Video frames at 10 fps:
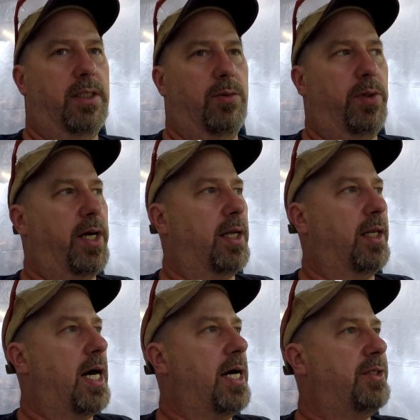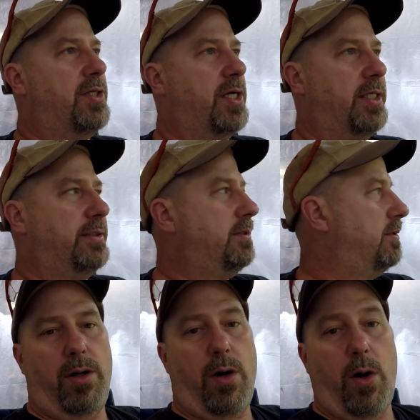We got a lot done
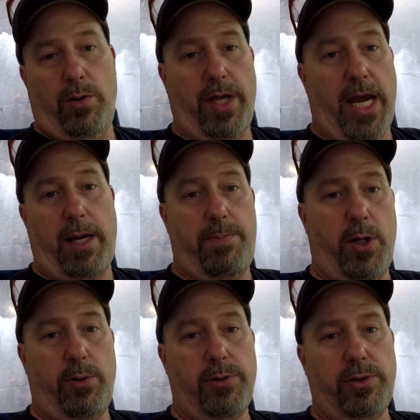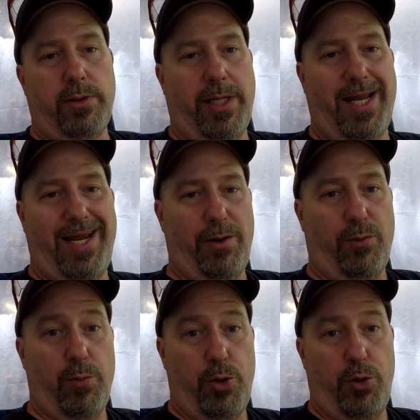on the A-post, getting it
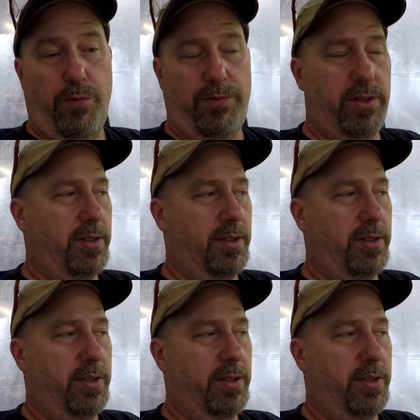removed.